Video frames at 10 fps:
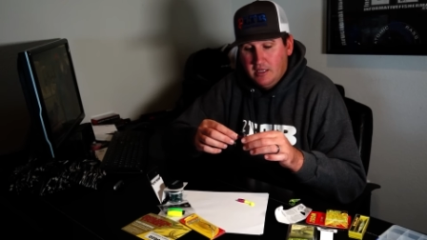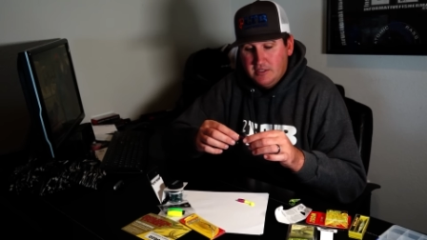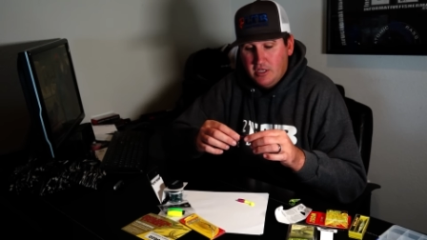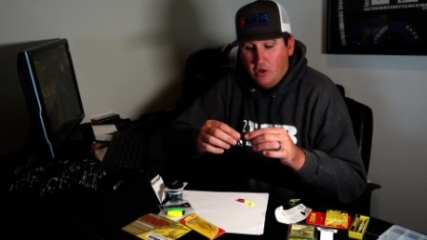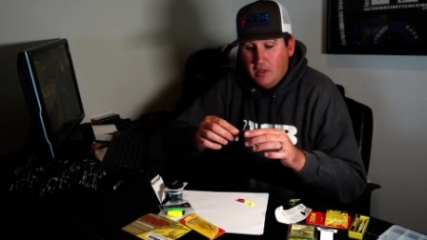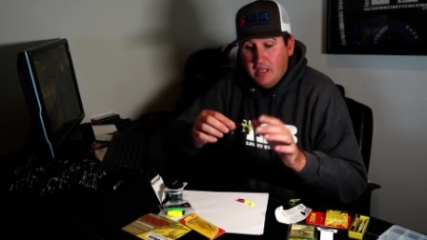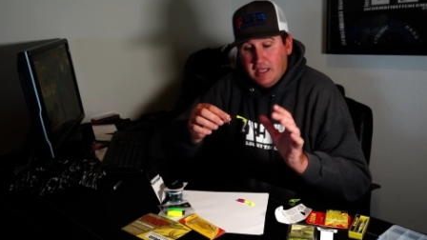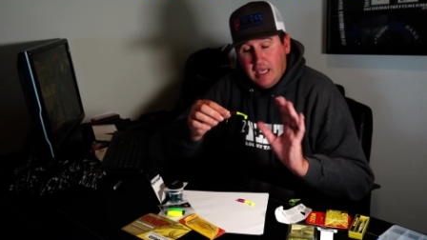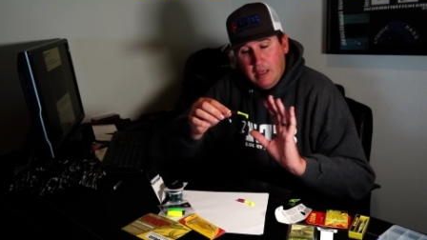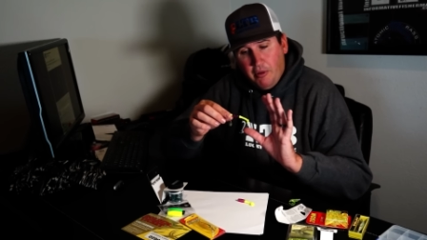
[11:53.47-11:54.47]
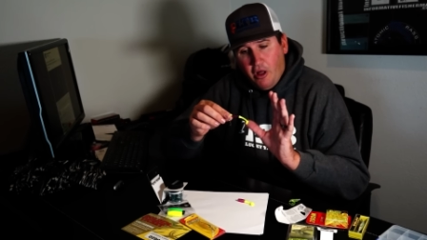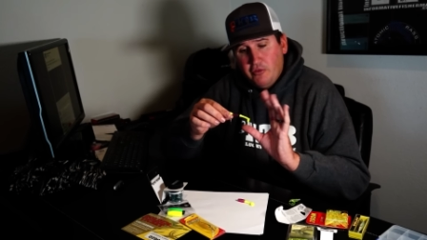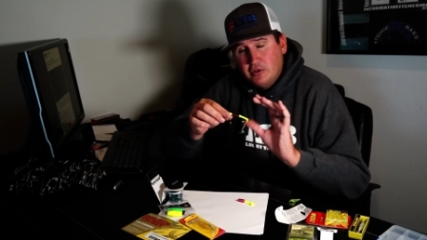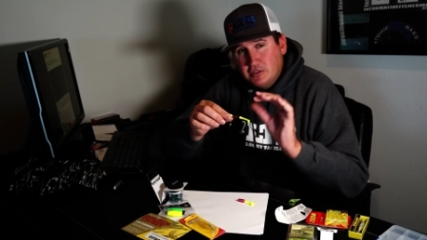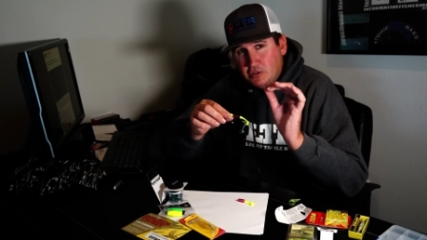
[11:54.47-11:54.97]
So keep all
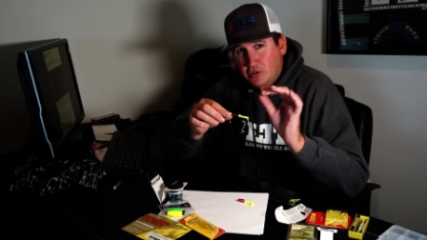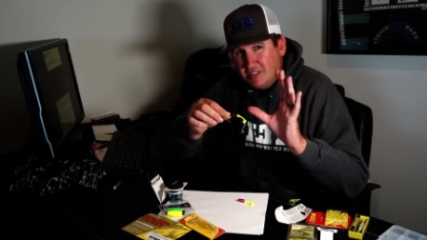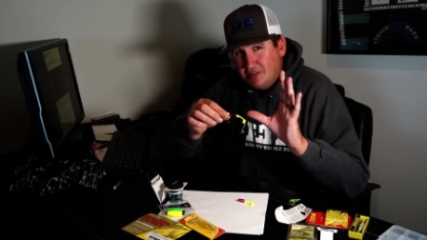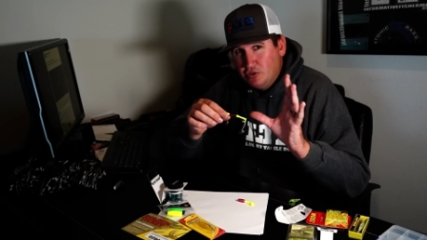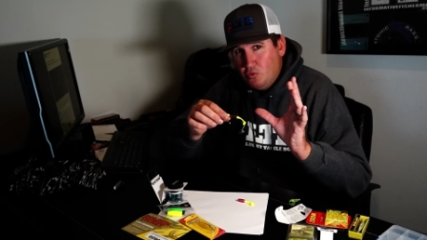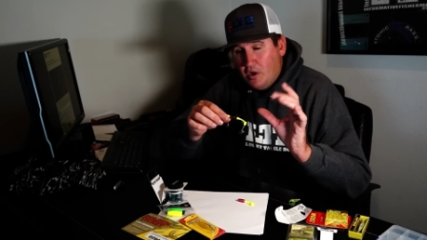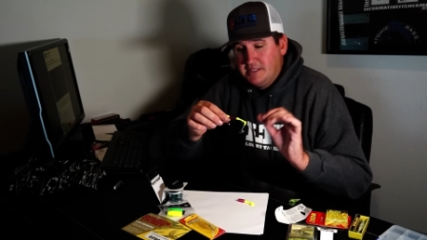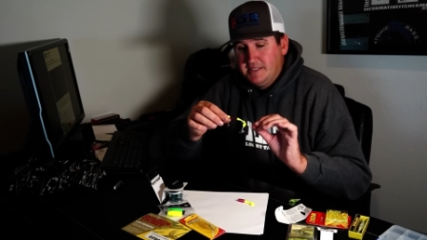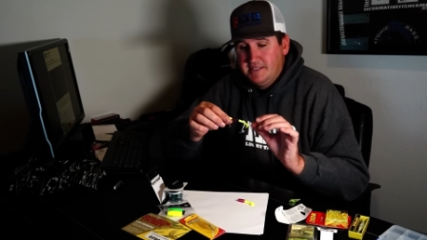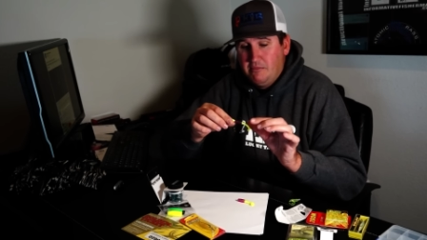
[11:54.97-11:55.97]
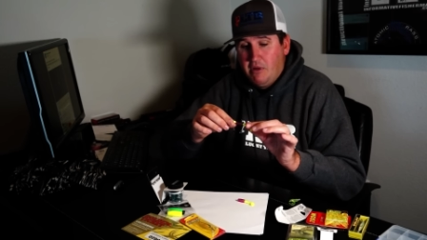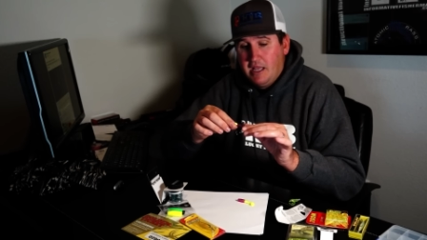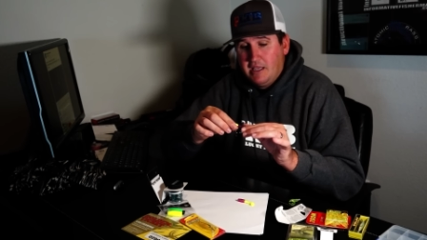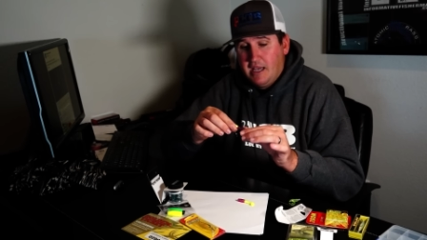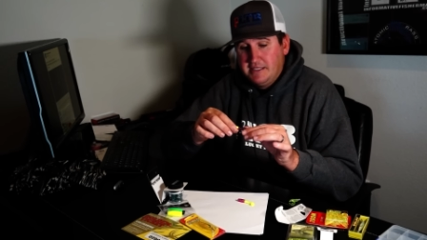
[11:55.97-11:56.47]
those little nuances in
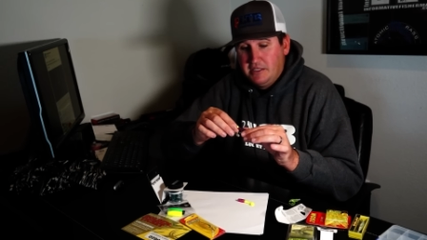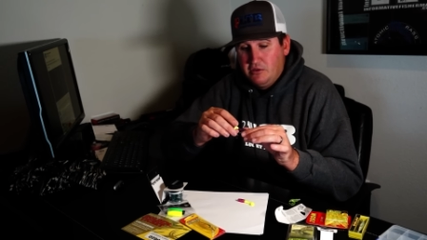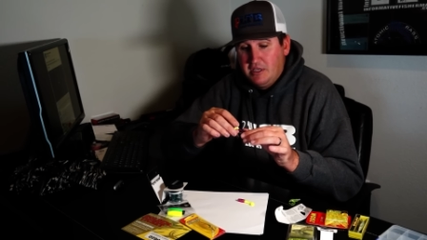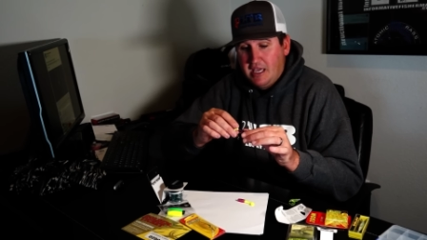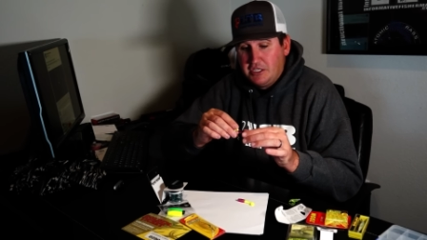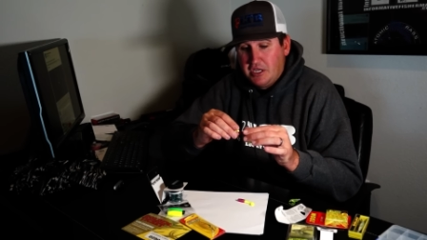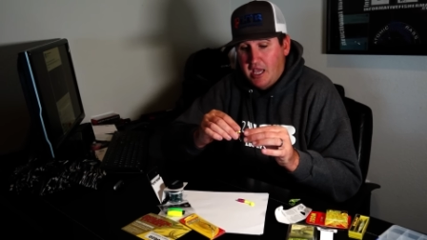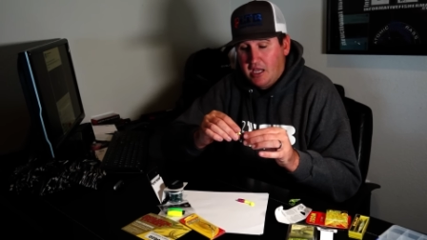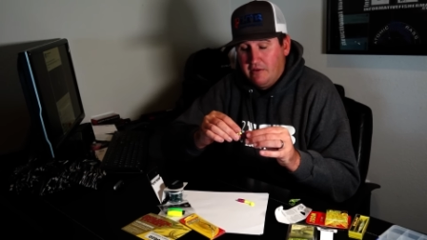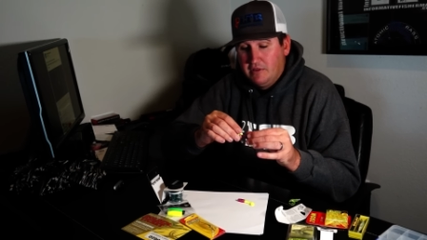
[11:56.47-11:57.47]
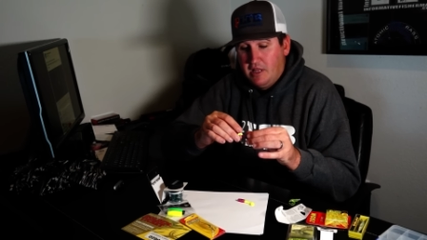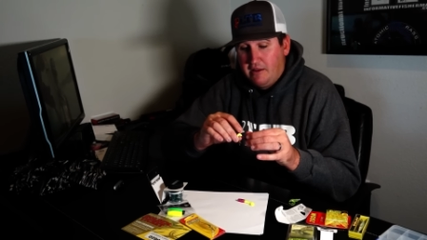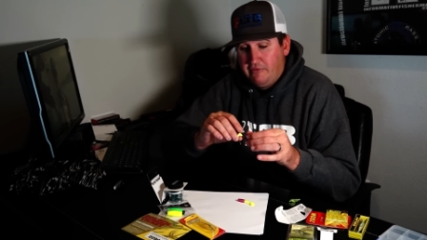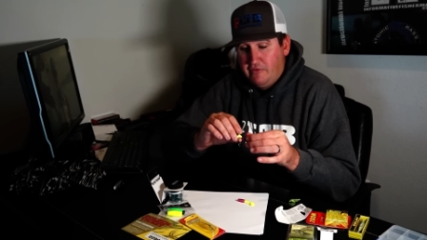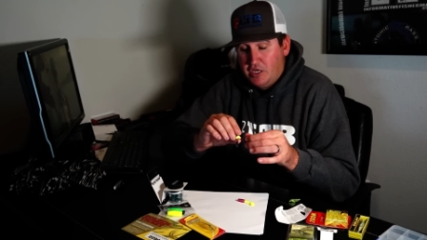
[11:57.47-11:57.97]
mind, guys, and you can catch a heck of a lot
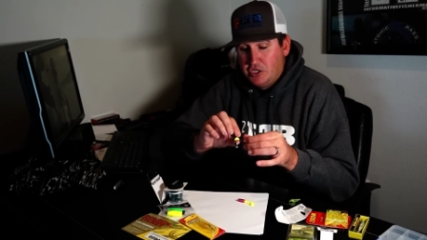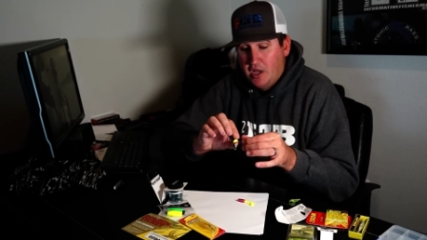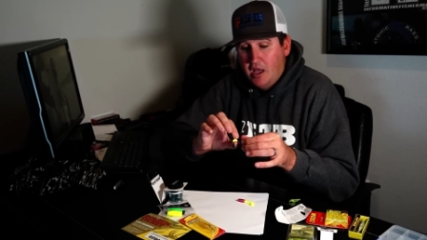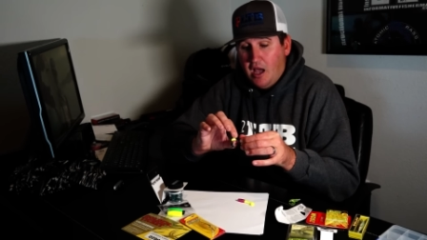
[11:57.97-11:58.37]
of fish.